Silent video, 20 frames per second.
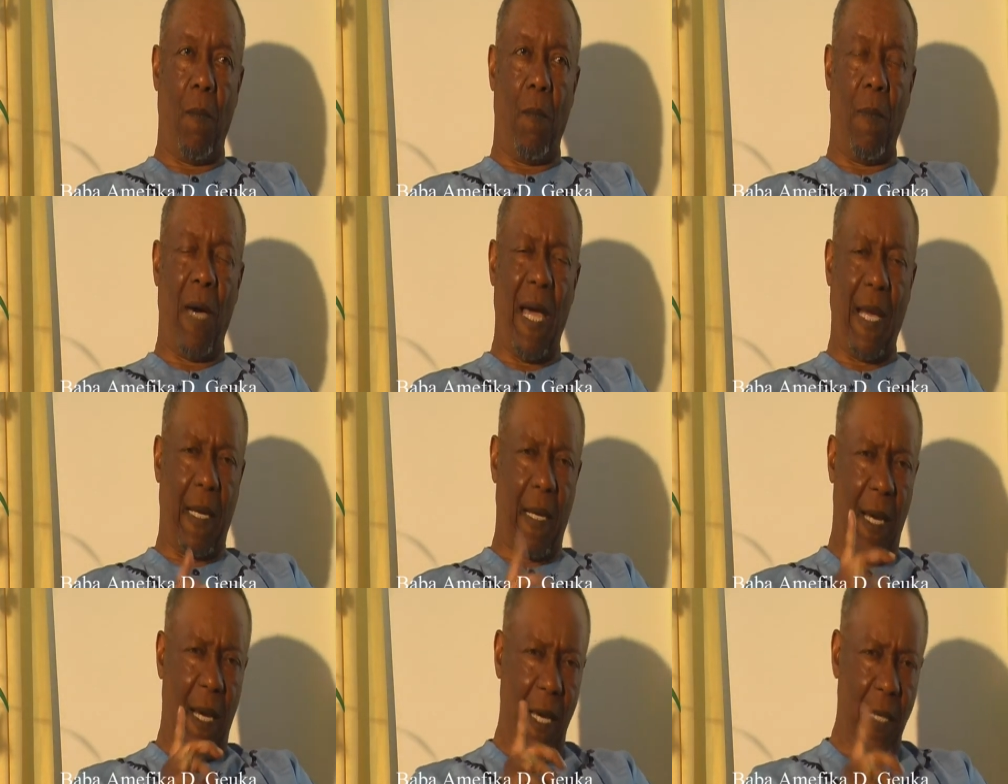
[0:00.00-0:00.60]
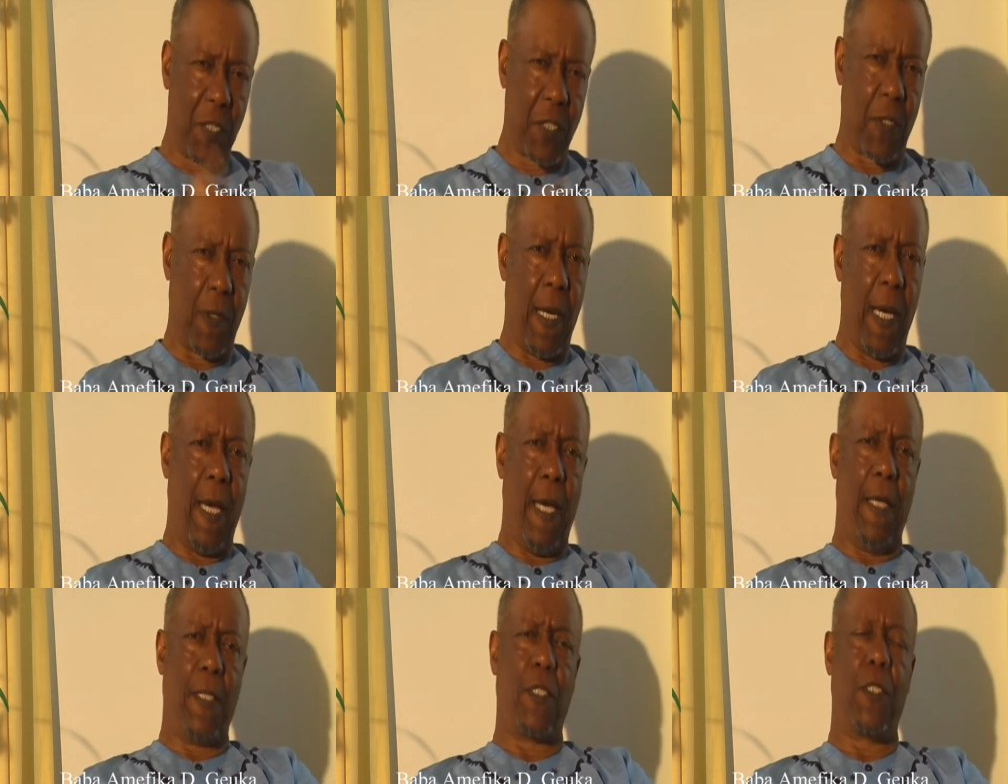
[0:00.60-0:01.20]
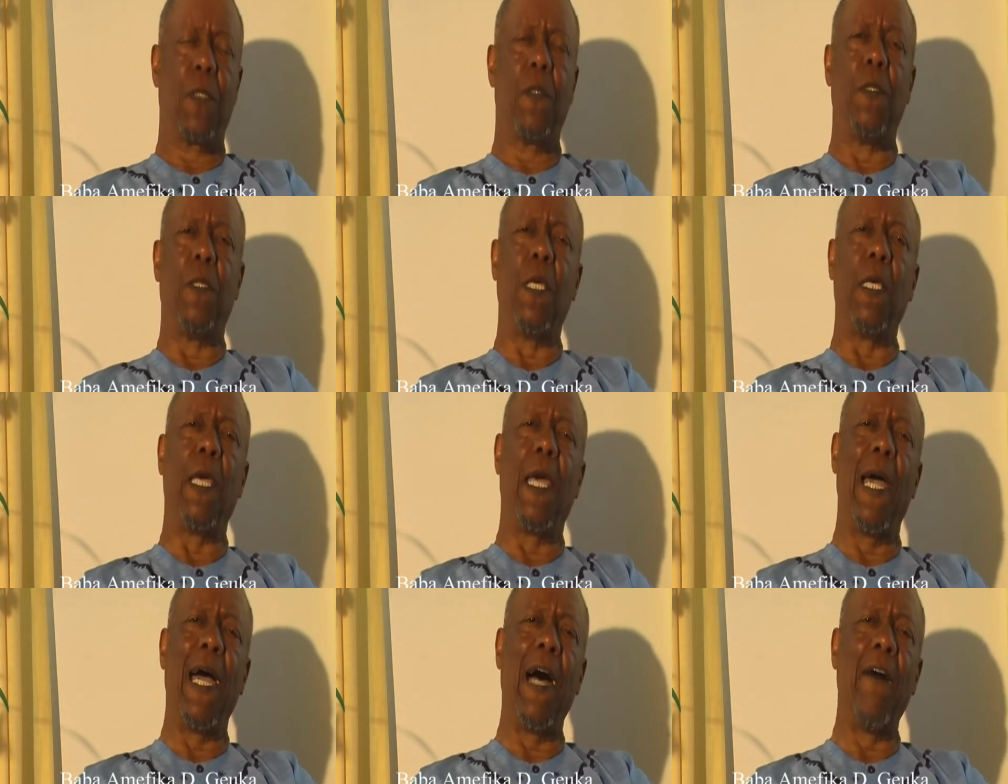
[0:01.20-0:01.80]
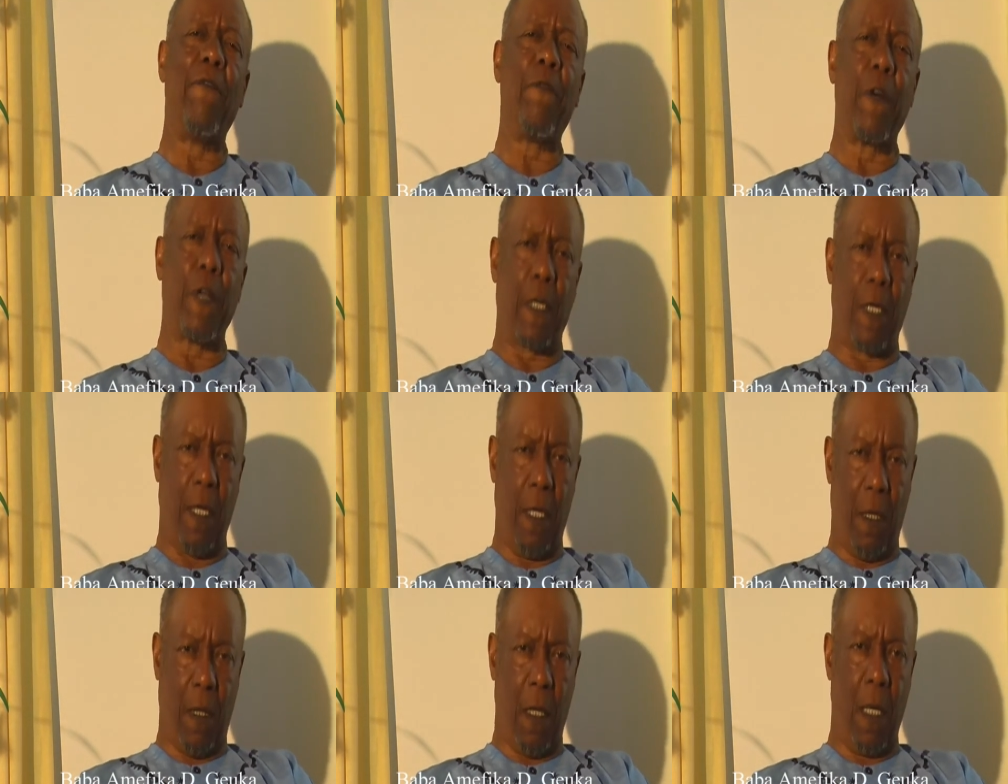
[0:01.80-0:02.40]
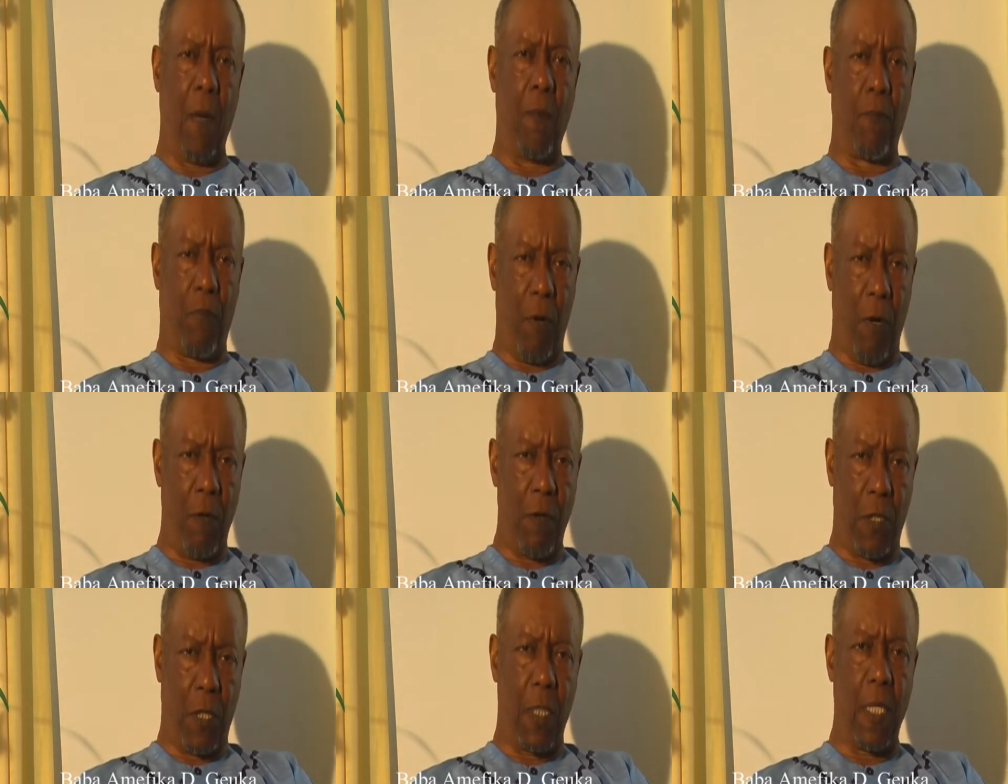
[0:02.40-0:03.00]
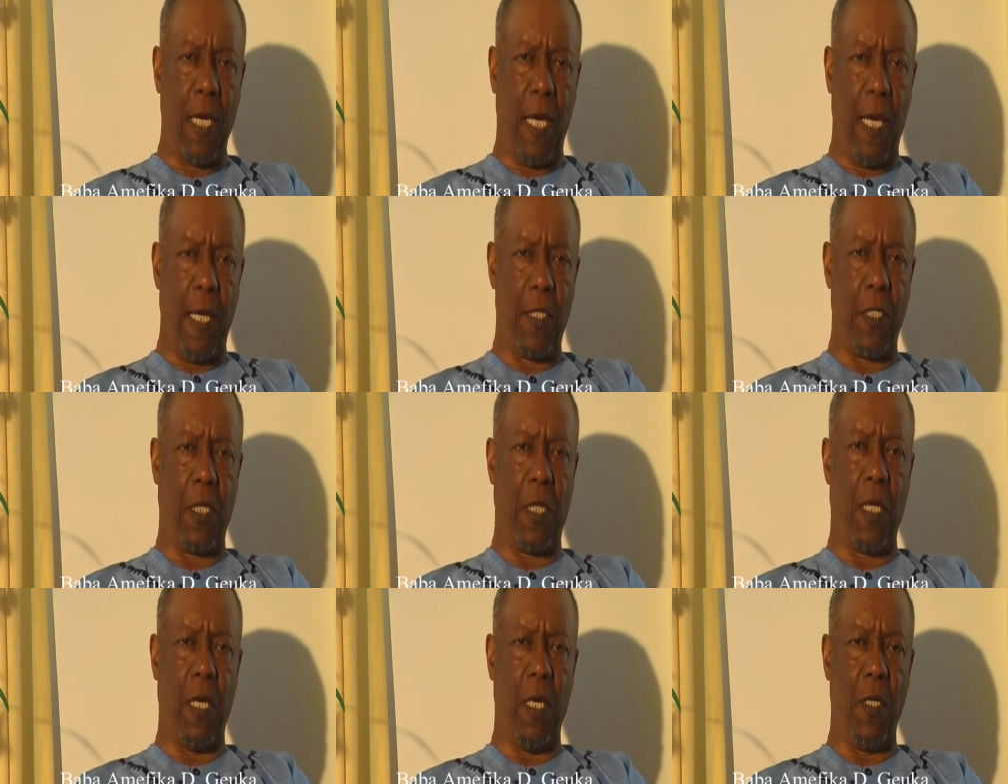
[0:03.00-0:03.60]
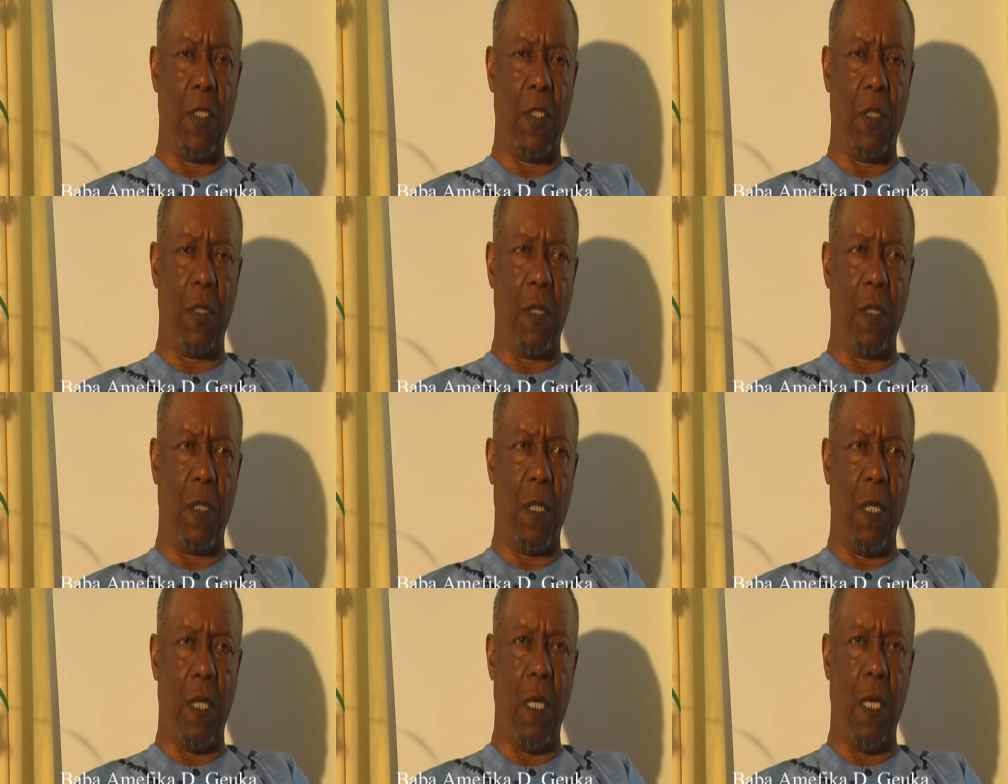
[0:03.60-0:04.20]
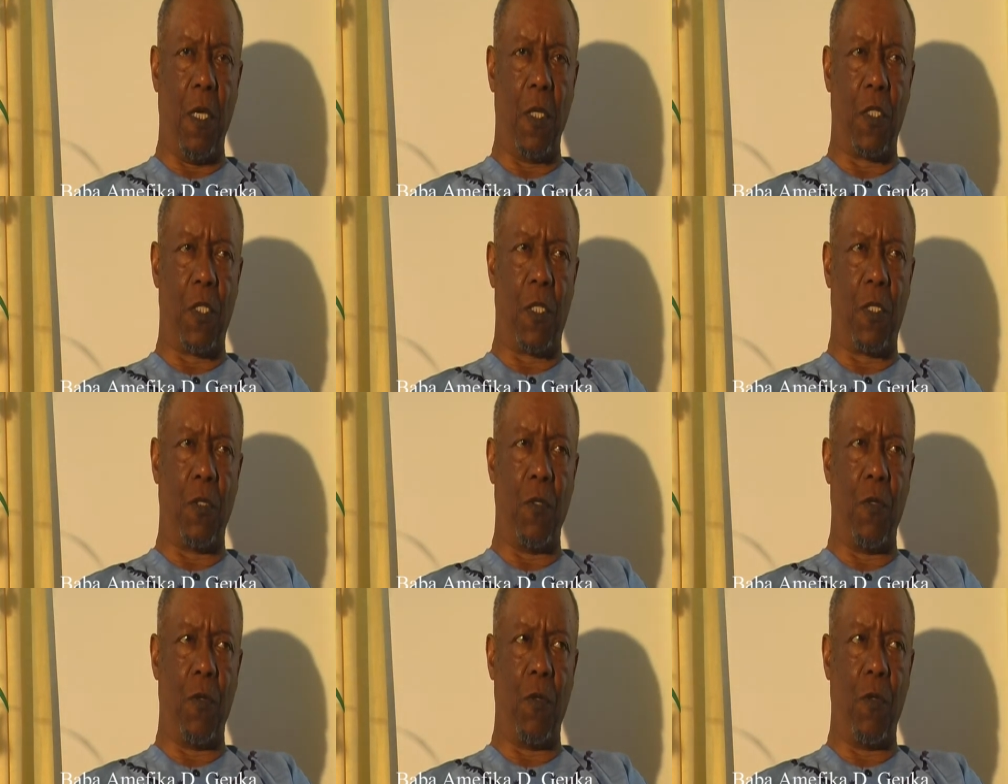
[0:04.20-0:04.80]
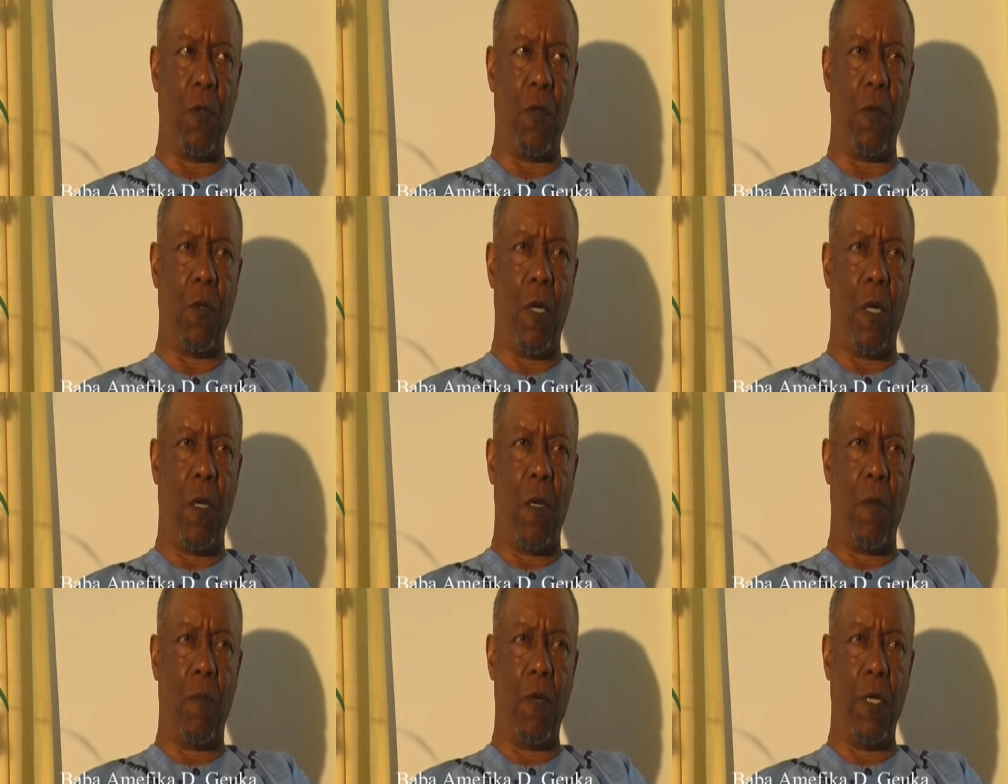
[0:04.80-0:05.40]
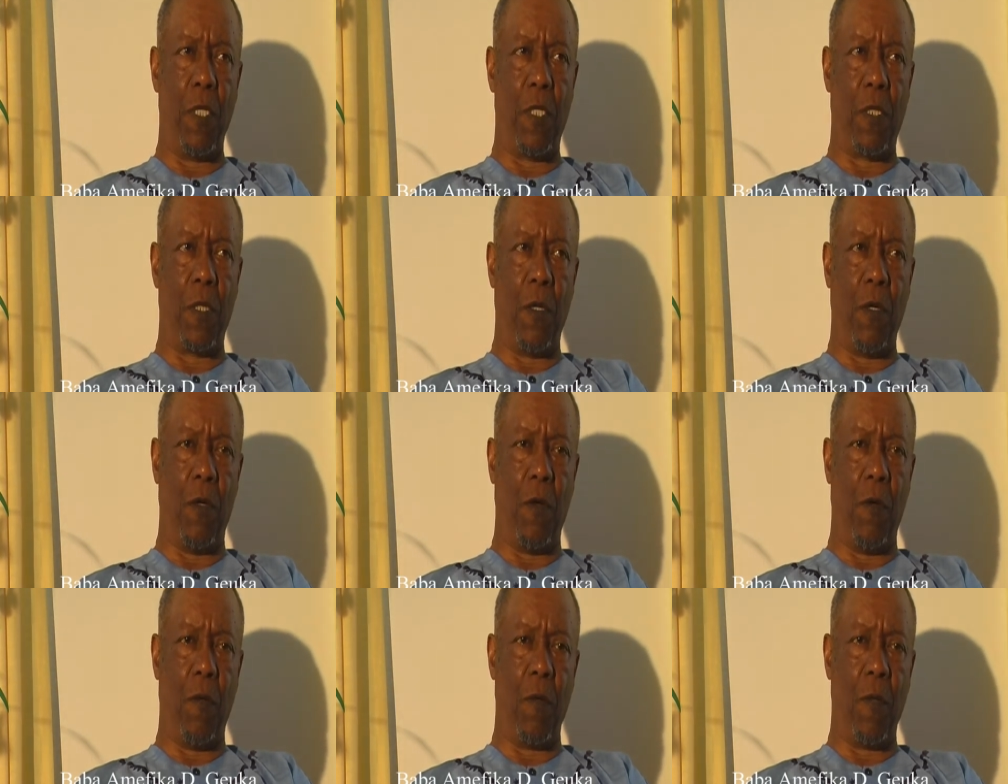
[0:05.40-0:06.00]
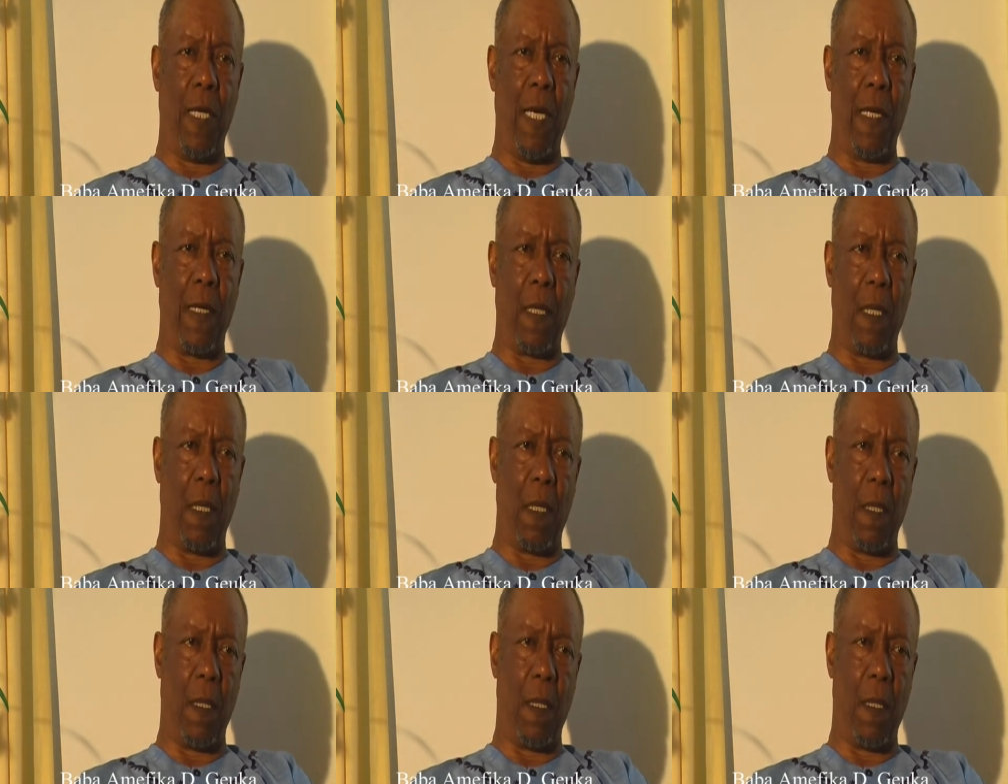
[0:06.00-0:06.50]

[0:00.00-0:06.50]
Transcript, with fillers: By contrast, the African approach to education is to presume that